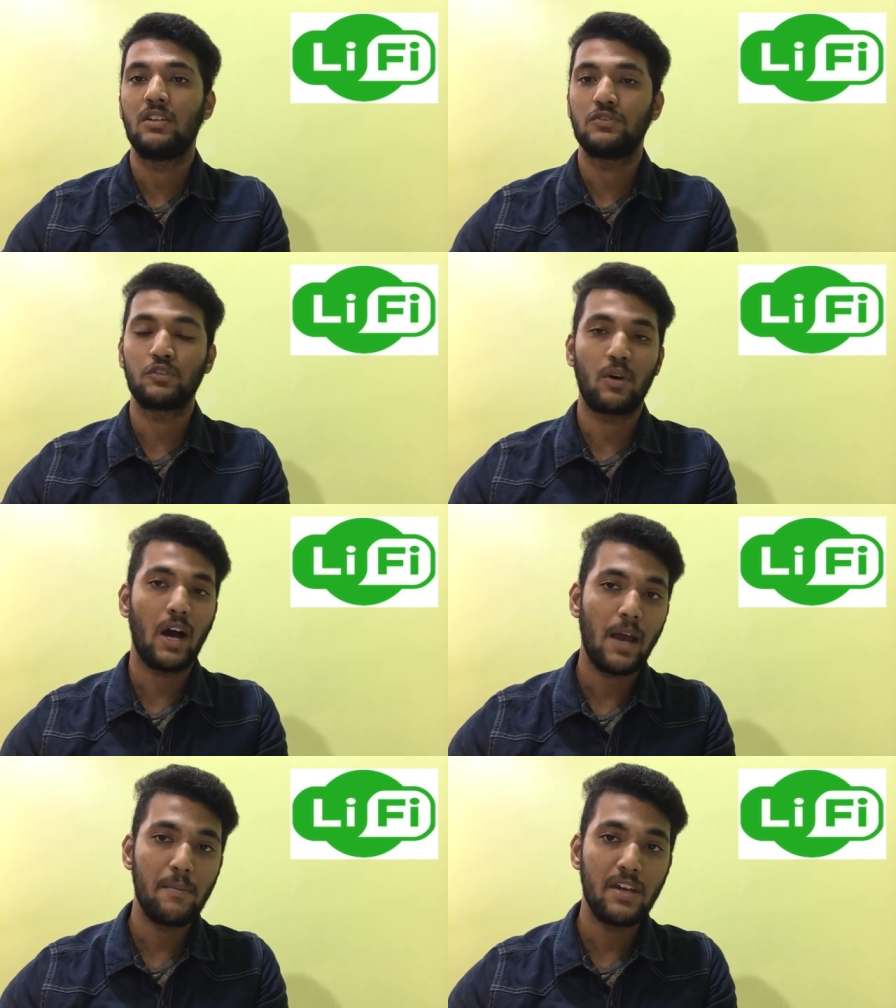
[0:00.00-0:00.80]
So
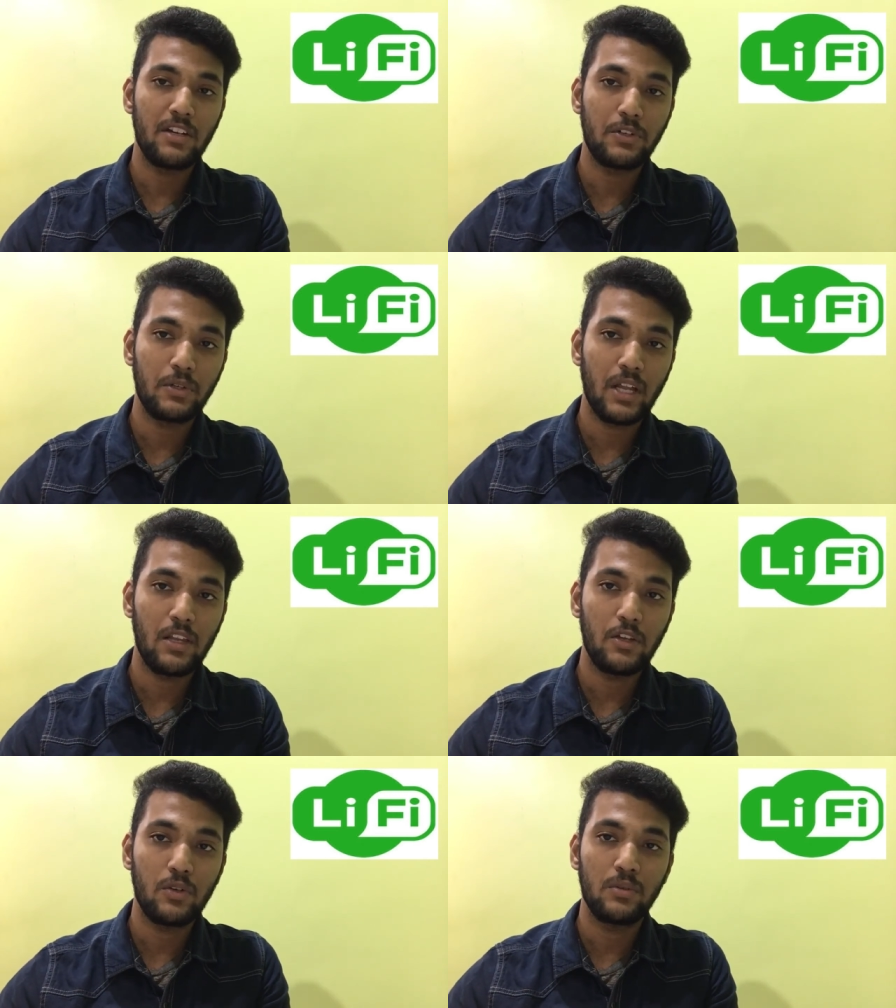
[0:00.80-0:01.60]
I'm here to tell
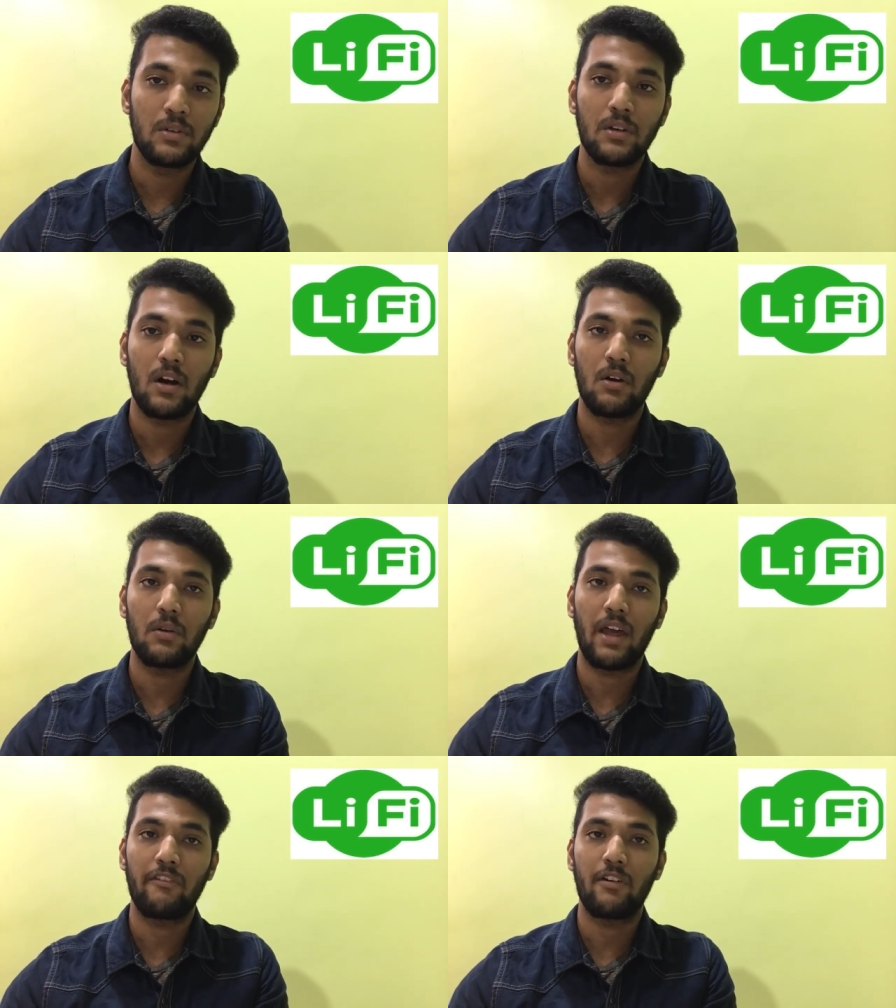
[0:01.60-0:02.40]
you how
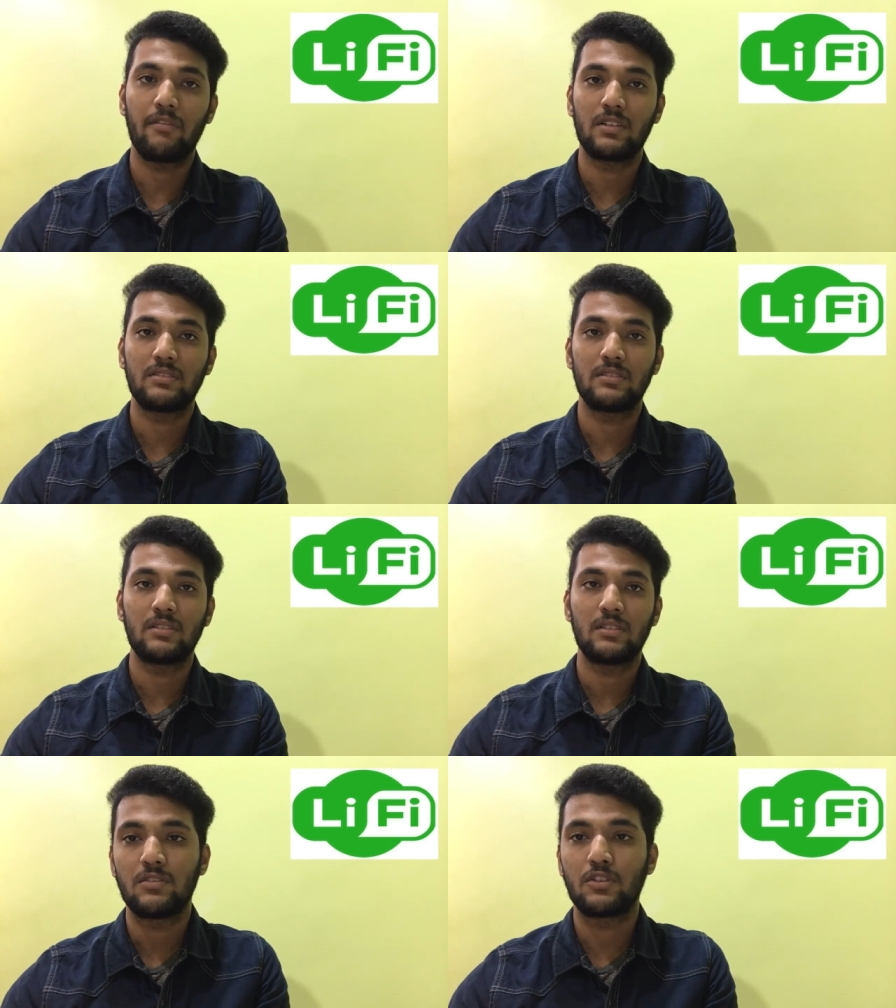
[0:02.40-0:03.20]
Li-Fi works.
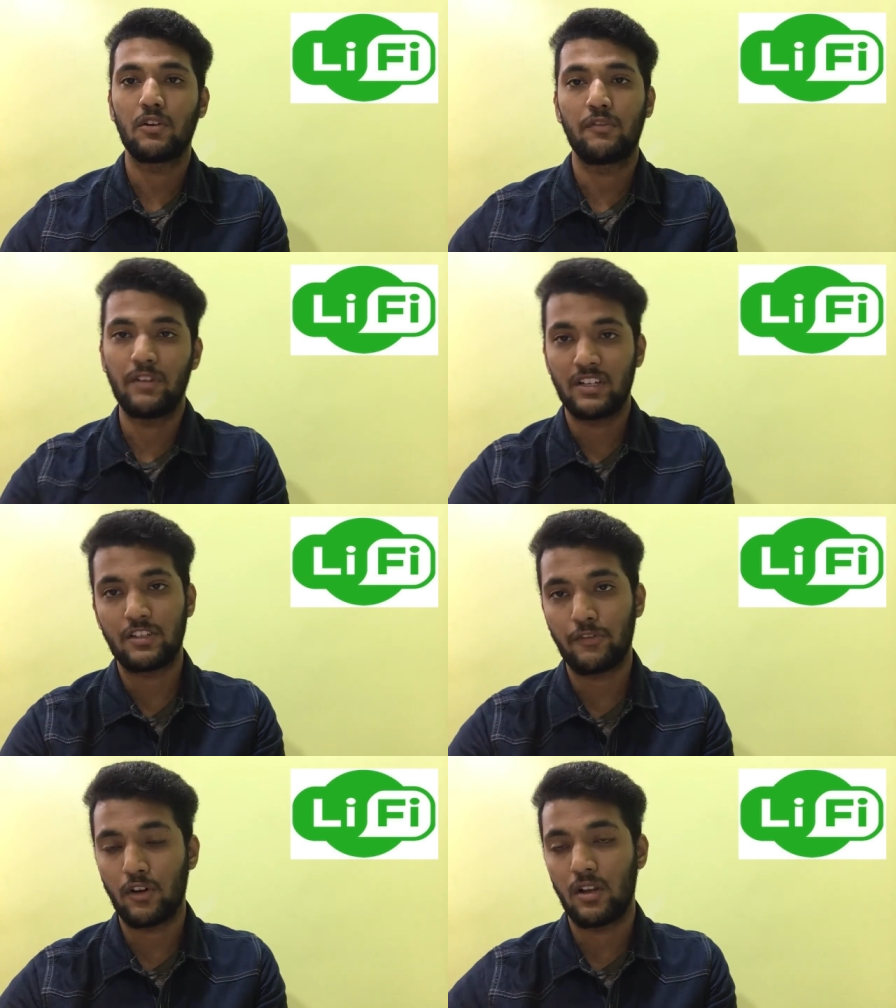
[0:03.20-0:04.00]
So first
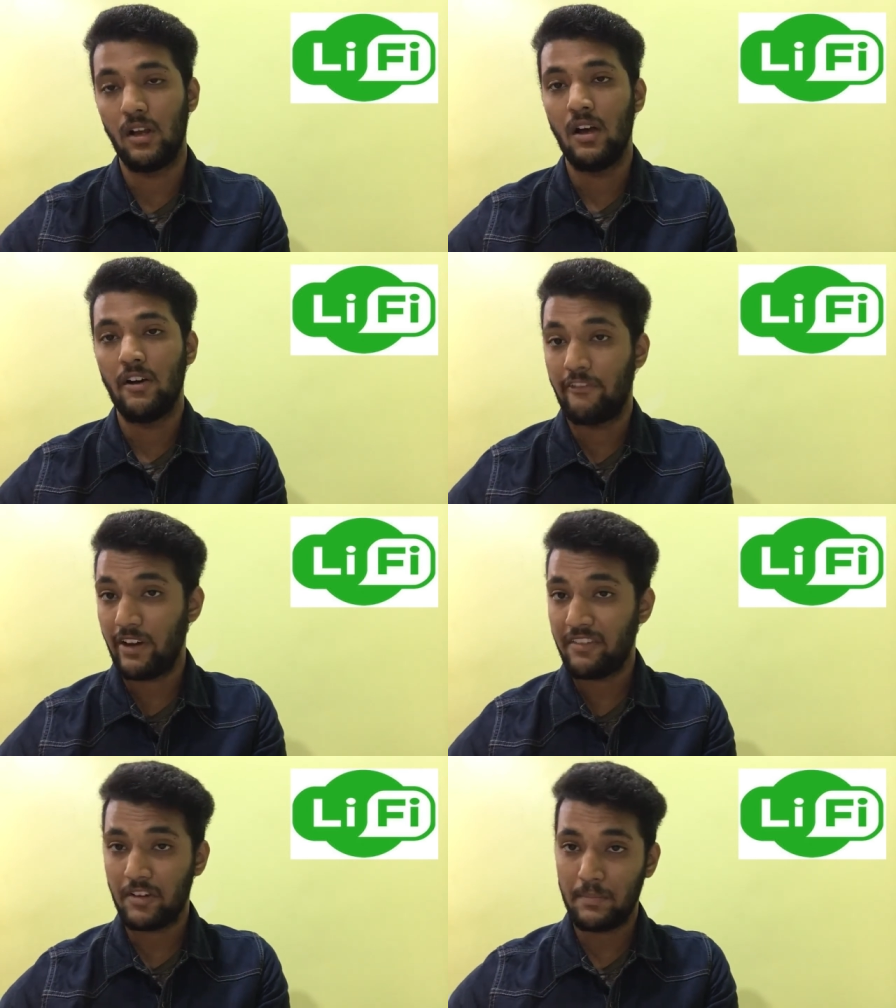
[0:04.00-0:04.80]
of all,
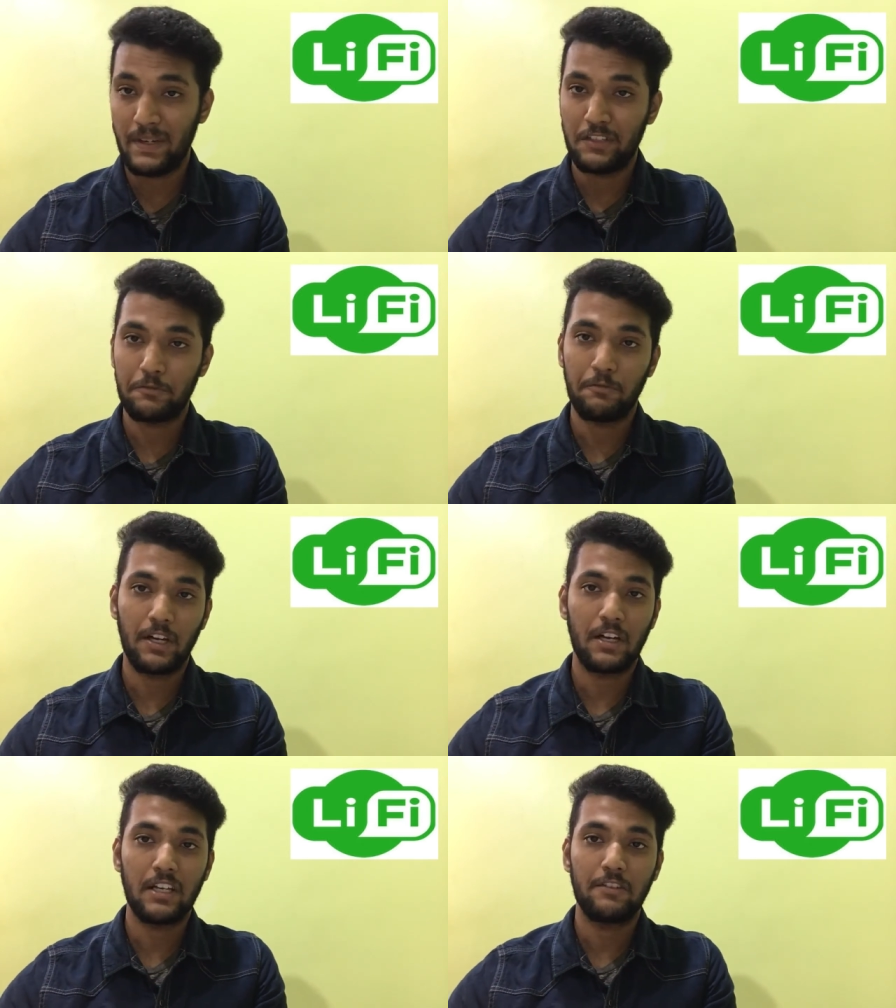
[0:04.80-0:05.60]
Wi-Fi means
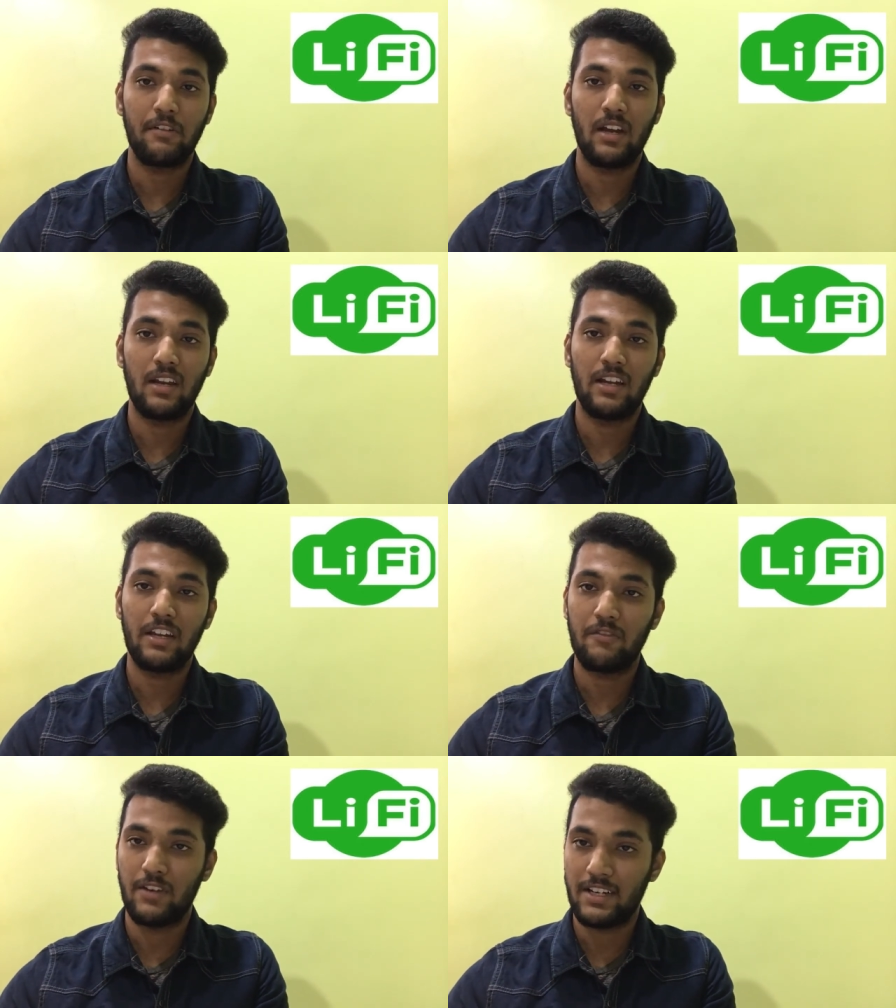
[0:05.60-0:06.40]
wireless
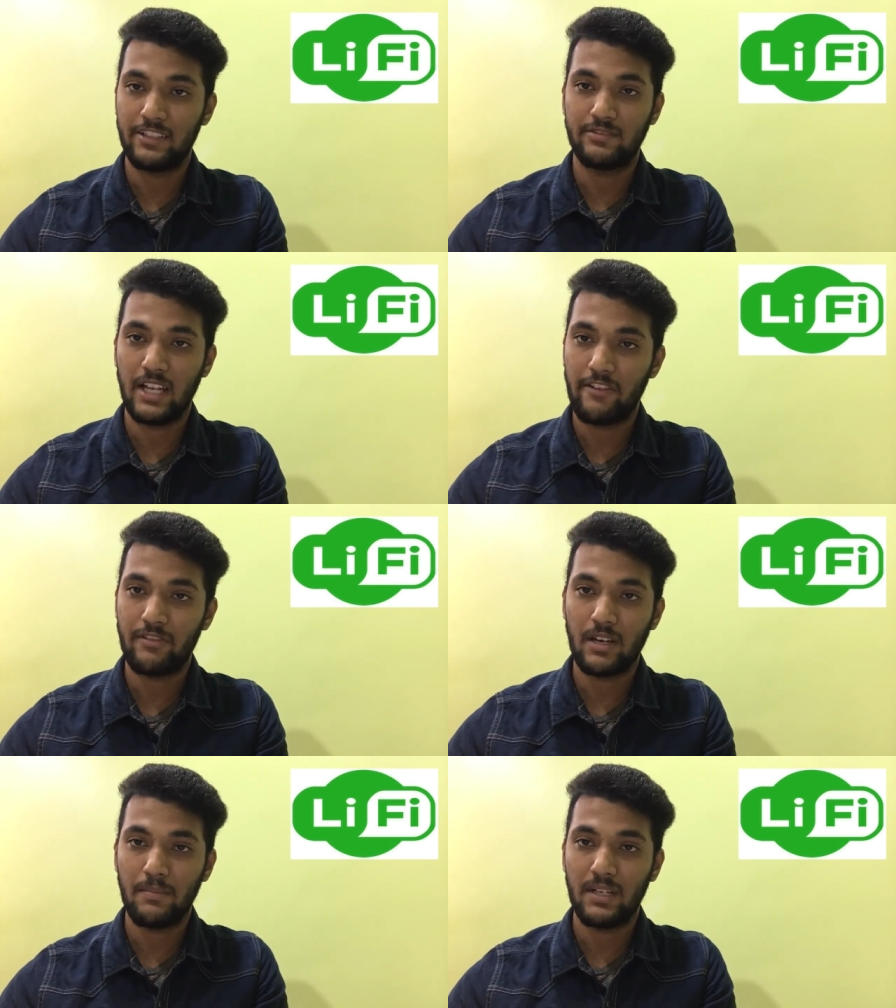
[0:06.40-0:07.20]
fidelity, whereas
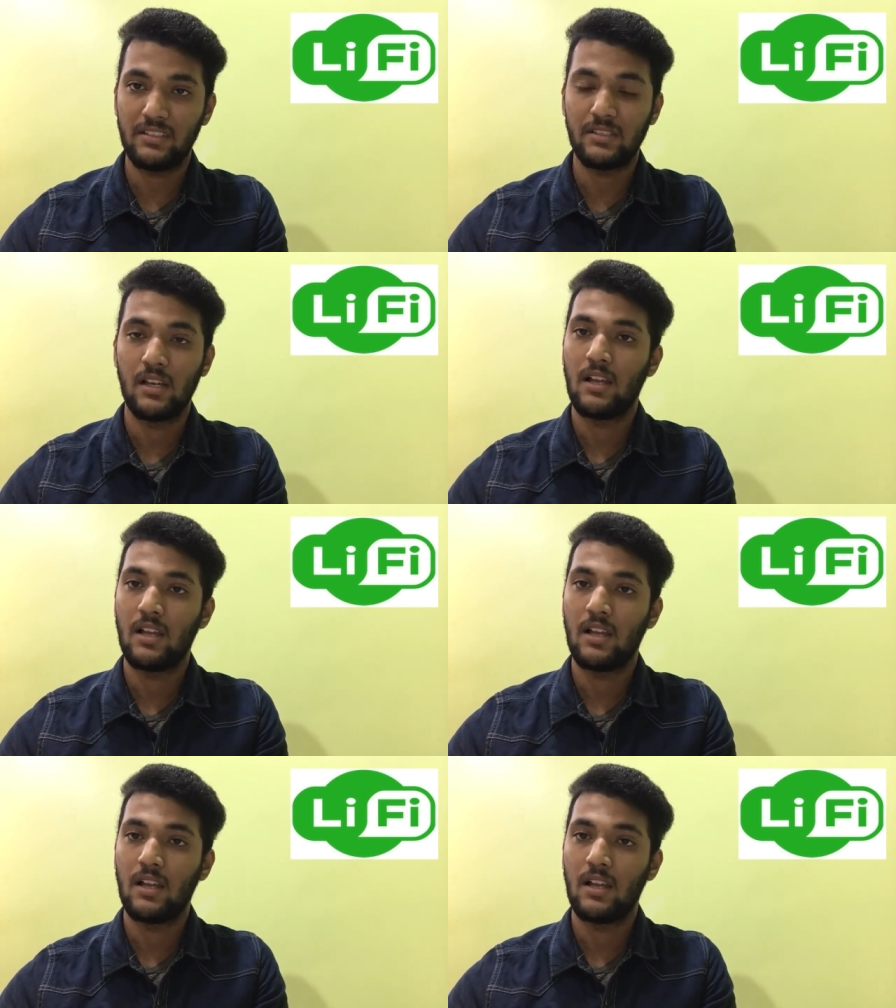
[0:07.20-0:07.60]
Li-Fi means